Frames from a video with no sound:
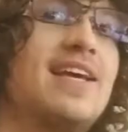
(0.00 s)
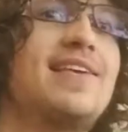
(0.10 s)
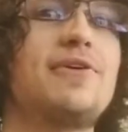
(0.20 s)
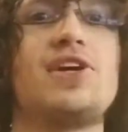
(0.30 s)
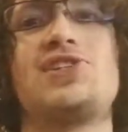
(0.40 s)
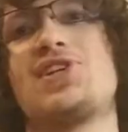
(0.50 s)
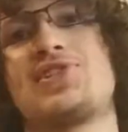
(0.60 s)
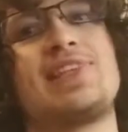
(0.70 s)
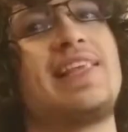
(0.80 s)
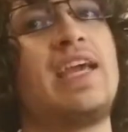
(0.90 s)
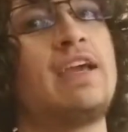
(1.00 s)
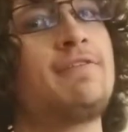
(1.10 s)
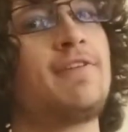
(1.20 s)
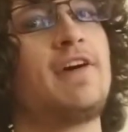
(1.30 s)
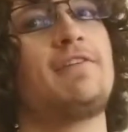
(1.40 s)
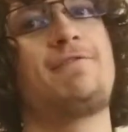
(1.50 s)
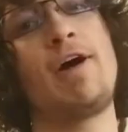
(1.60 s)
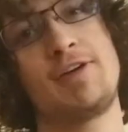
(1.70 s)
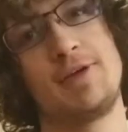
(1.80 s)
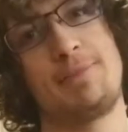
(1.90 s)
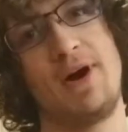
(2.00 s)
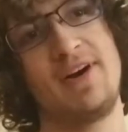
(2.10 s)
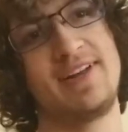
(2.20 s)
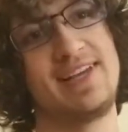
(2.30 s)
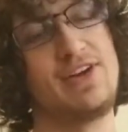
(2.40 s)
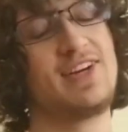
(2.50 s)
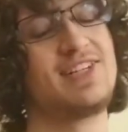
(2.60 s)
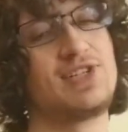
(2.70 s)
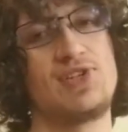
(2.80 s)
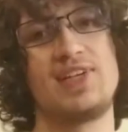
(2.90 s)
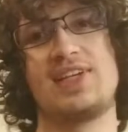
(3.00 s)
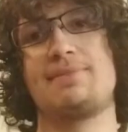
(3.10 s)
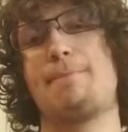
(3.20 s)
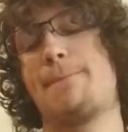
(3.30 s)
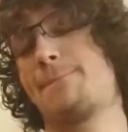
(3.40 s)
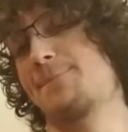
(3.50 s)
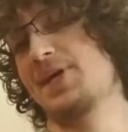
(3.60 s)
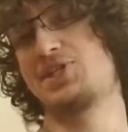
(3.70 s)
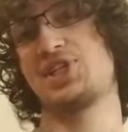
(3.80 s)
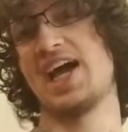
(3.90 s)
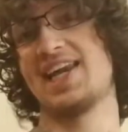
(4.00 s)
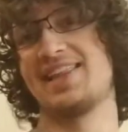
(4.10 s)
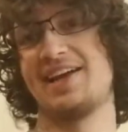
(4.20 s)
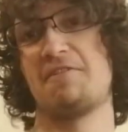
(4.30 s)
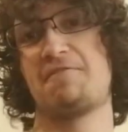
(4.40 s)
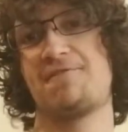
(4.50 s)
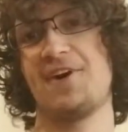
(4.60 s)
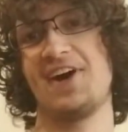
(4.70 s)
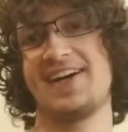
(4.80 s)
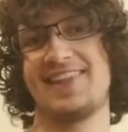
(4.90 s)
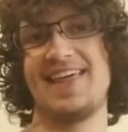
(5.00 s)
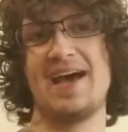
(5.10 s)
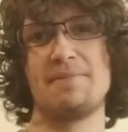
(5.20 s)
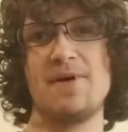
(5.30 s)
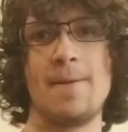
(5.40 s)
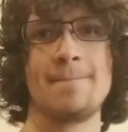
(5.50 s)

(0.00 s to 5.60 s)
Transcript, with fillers: You can just leave. Fuck the party. You can just bitch out of there. Fuck them.